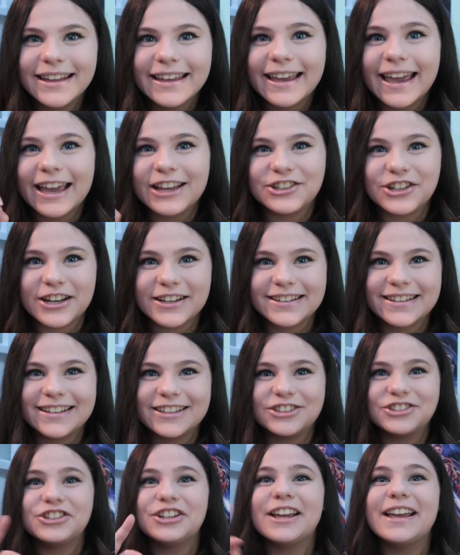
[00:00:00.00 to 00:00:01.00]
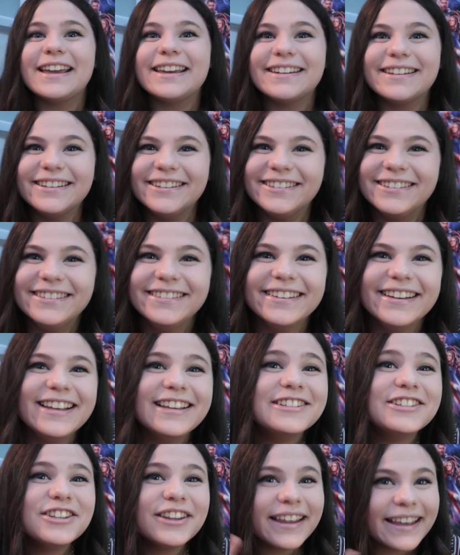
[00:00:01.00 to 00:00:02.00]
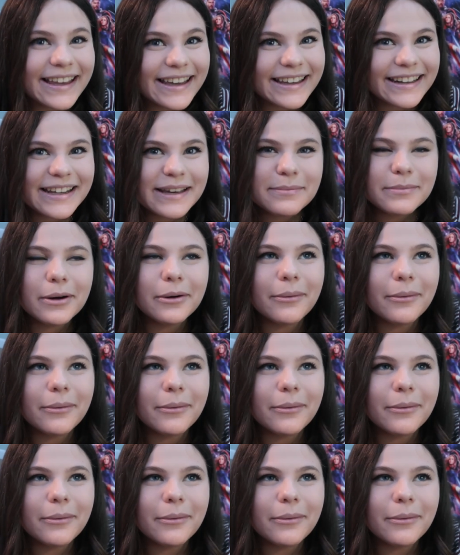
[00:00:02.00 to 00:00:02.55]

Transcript: like H-I-D. She like hid him